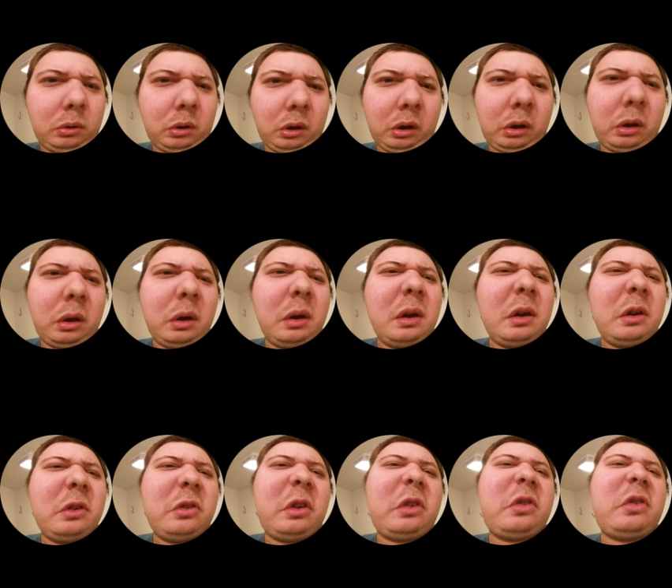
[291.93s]
Okay,
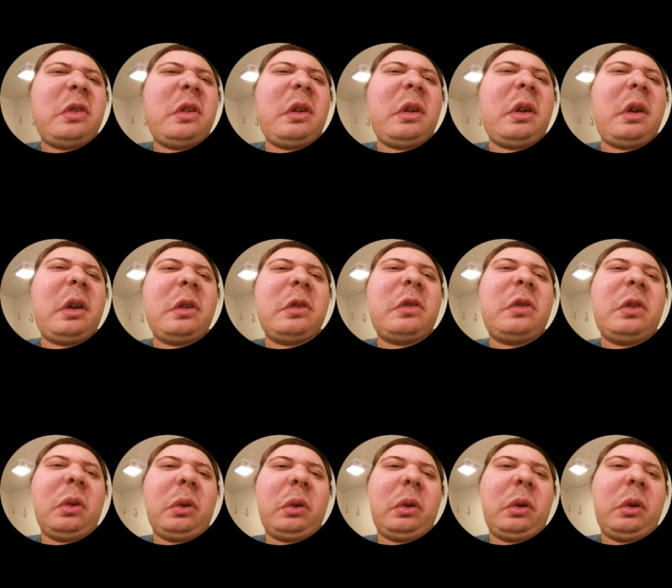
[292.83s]
16 gig is
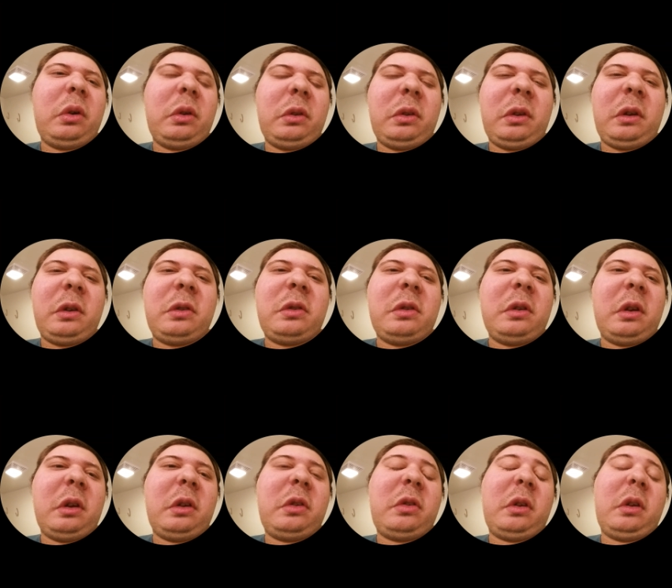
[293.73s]
still
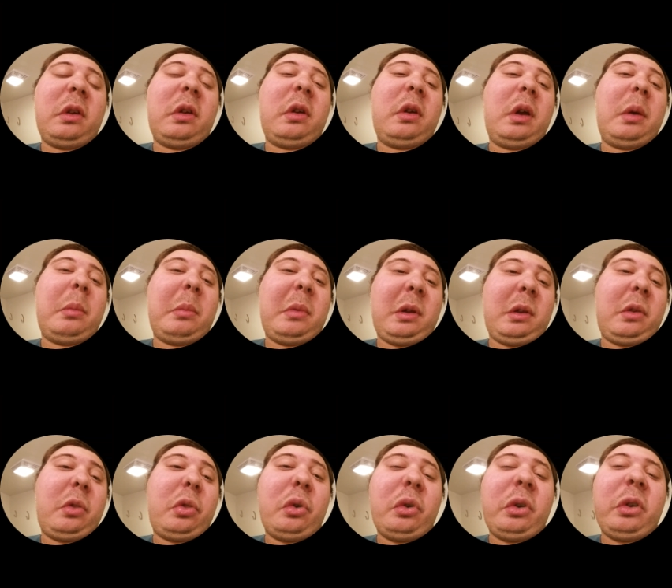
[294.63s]
decent. It's I
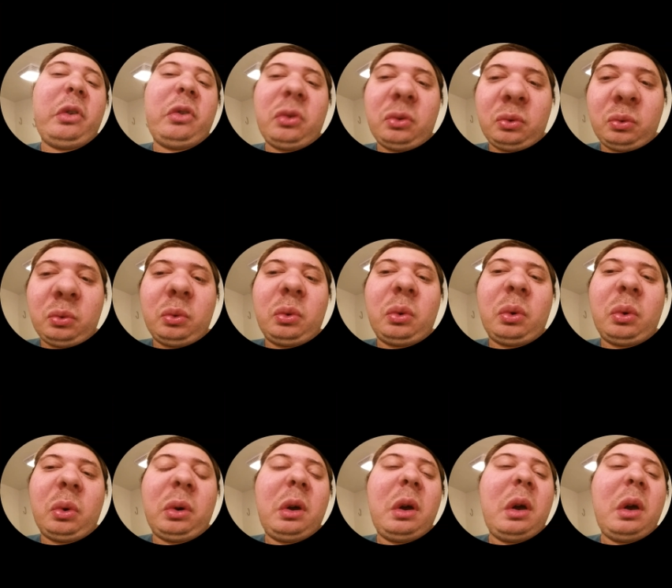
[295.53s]
mean
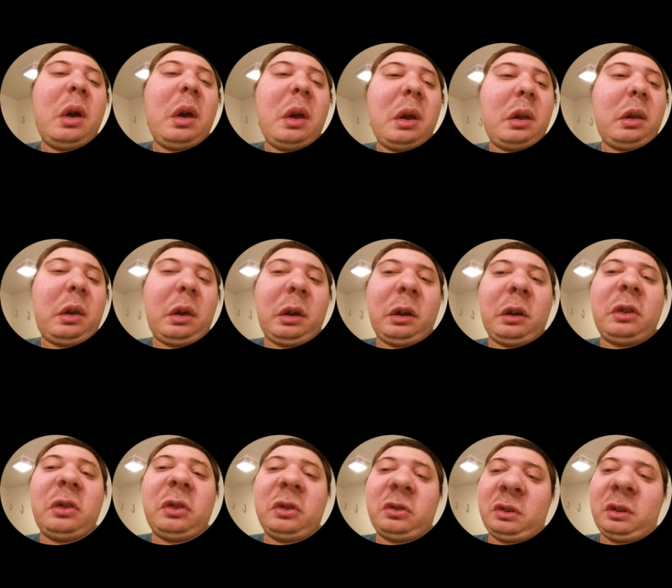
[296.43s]
32
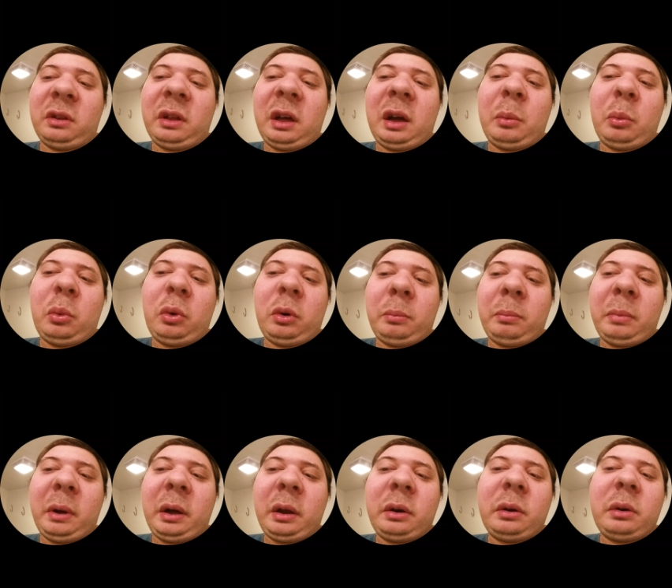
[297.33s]
gigs is a lot more
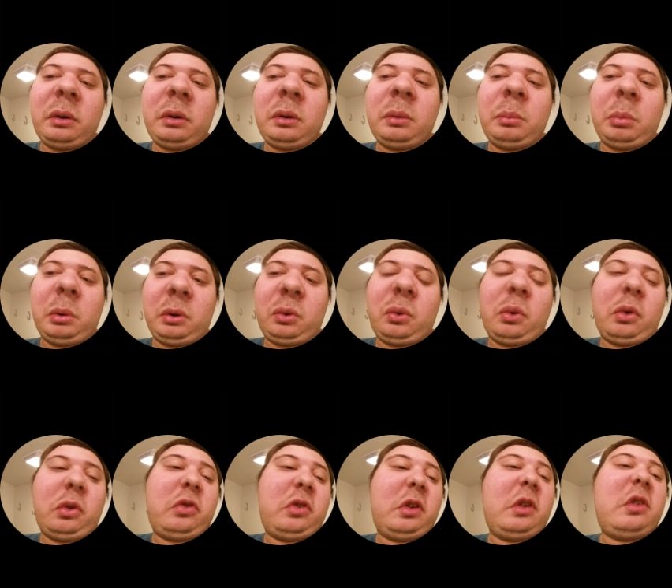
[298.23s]
better, but of
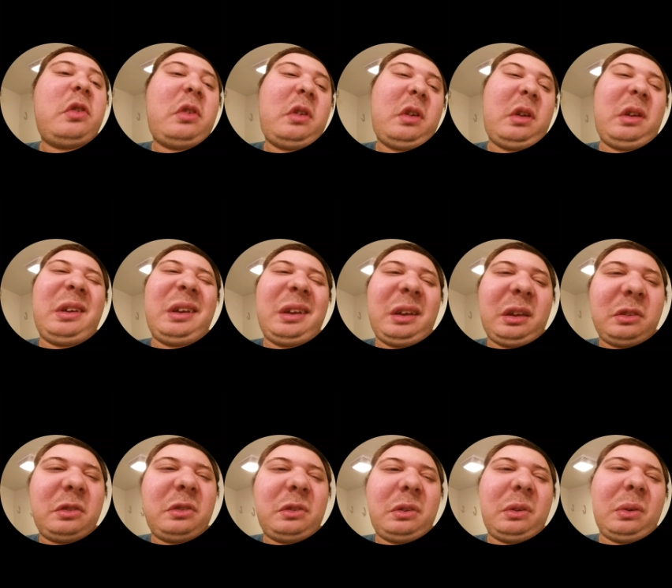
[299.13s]
course 16 gig
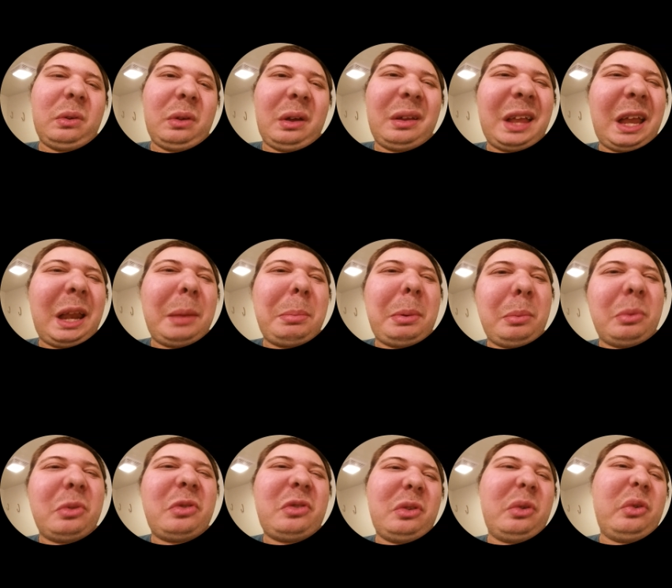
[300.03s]
is still a lot of
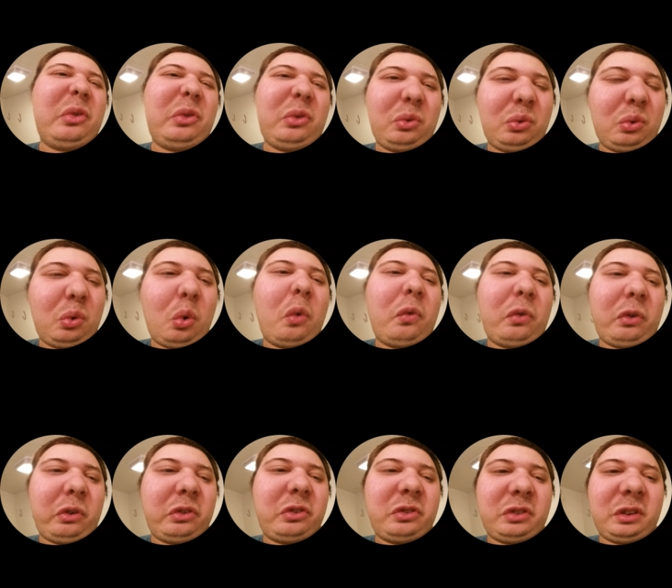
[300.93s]
people still do go
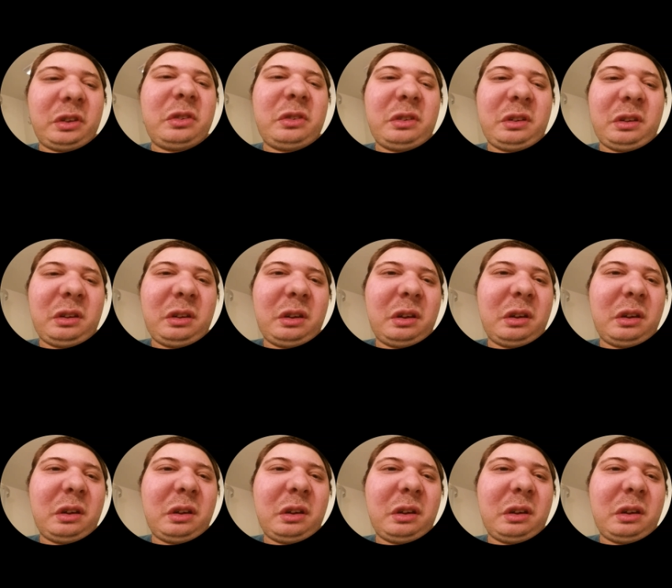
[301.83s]
for the 16